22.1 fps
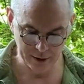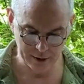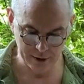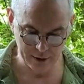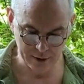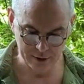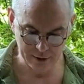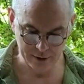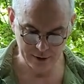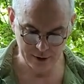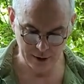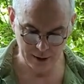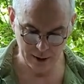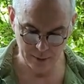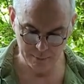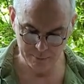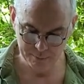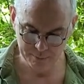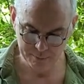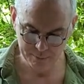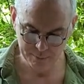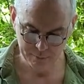is
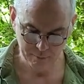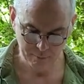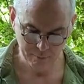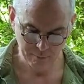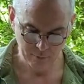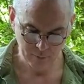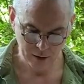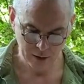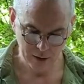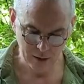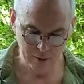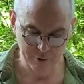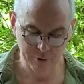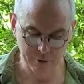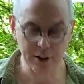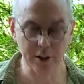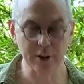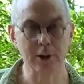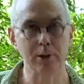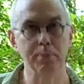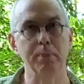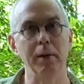
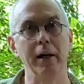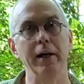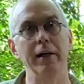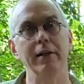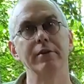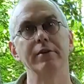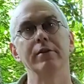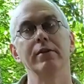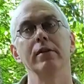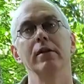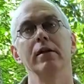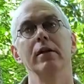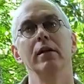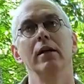infinite space,